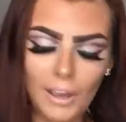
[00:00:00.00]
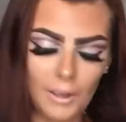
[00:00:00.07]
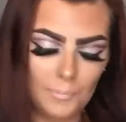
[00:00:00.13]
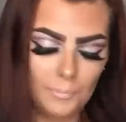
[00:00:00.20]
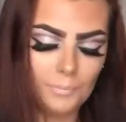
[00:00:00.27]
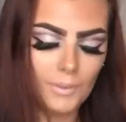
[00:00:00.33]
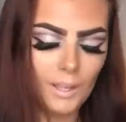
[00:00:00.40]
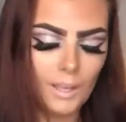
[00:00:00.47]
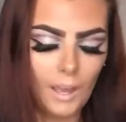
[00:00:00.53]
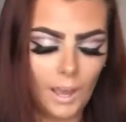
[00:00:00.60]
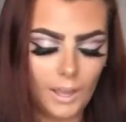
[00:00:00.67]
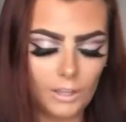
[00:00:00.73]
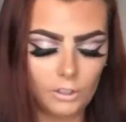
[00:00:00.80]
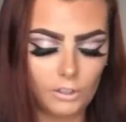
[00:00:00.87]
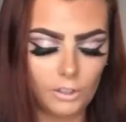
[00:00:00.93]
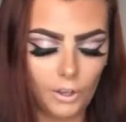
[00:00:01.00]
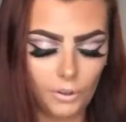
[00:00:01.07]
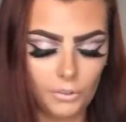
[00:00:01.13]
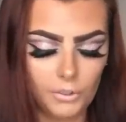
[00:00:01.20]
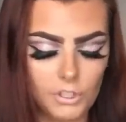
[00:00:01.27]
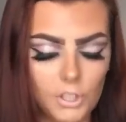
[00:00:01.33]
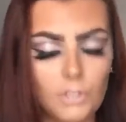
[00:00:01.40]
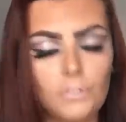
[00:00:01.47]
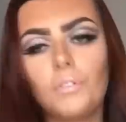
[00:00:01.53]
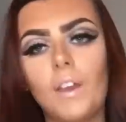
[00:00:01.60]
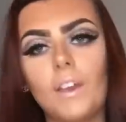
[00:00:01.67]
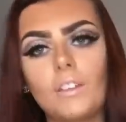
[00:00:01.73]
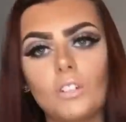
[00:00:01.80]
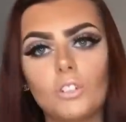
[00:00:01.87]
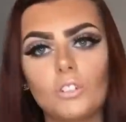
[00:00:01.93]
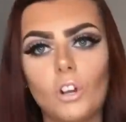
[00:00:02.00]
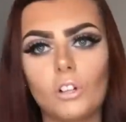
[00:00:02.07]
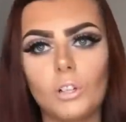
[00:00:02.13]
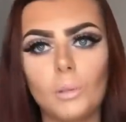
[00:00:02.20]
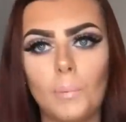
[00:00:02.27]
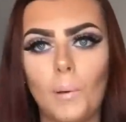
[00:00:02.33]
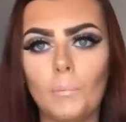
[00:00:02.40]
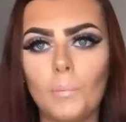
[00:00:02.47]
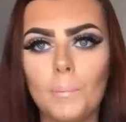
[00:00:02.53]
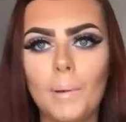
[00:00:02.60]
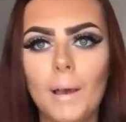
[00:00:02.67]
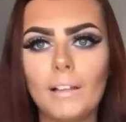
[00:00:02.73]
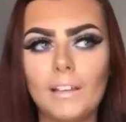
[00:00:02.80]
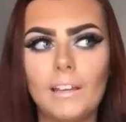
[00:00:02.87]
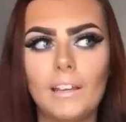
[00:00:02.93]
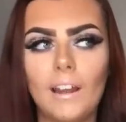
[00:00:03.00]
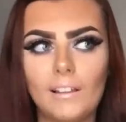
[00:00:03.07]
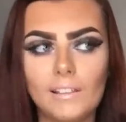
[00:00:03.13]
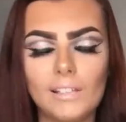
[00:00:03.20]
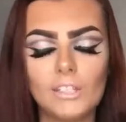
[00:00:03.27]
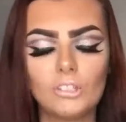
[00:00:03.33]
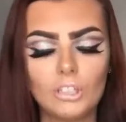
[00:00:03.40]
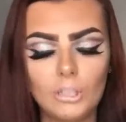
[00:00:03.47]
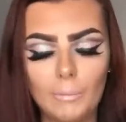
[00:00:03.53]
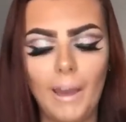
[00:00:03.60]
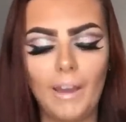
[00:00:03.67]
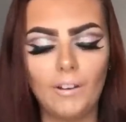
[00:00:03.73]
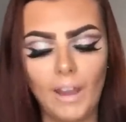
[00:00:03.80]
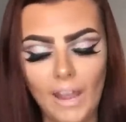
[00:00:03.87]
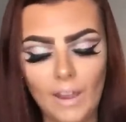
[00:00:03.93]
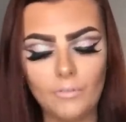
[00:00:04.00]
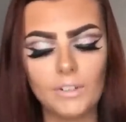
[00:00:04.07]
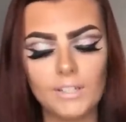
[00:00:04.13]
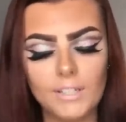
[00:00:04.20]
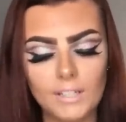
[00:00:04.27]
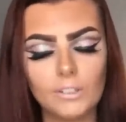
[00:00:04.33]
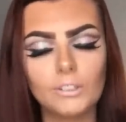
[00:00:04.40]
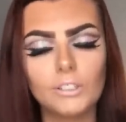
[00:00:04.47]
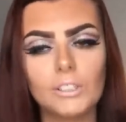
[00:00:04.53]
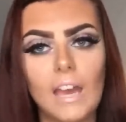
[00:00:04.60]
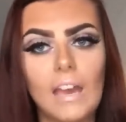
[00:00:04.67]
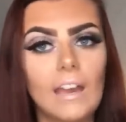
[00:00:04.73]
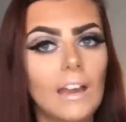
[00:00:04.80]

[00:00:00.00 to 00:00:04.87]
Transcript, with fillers: Um, I only own the Too Faced Chocolate Bonbon palette, and I literally wear it every single day.